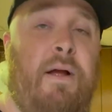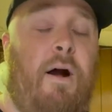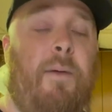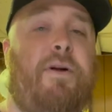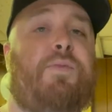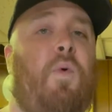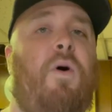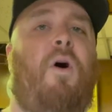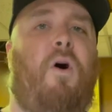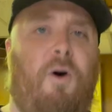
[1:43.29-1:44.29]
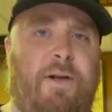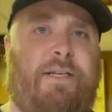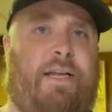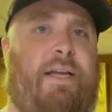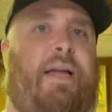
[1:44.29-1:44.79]
are much more
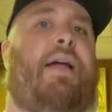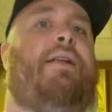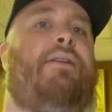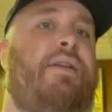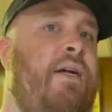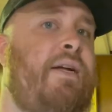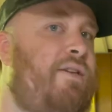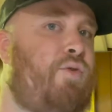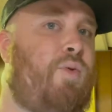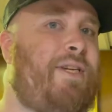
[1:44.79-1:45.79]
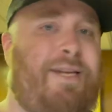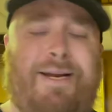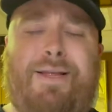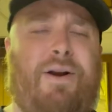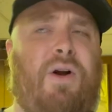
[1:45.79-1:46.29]
haunting and twisted
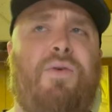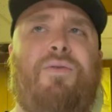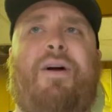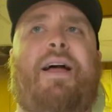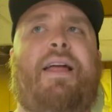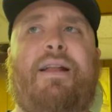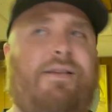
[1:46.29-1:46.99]
in their own right.